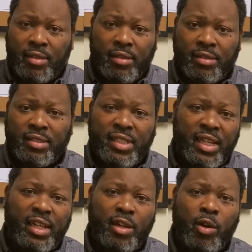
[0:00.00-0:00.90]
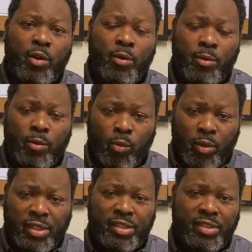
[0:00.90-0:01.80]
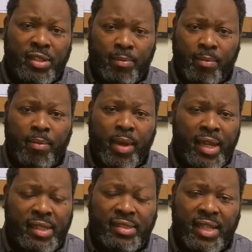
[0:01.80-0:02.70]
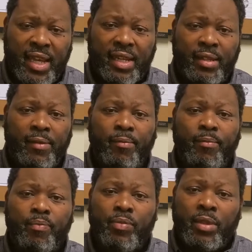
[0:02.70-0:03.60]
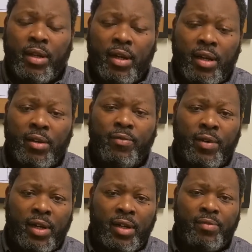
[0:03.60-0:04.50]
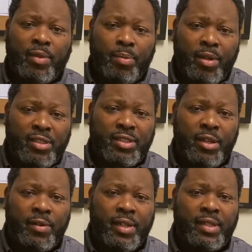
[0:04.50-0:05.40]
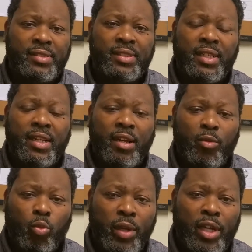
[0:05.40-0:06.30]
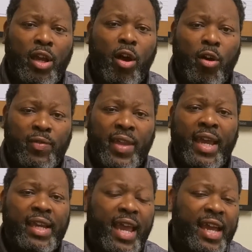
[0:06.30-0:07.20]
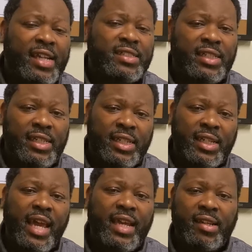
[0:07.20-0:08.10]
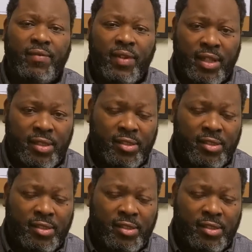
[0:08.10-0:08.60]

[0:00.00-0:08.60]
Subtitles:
Tiggio, which is the main setting of the book series, we call that actually the Lightning Village.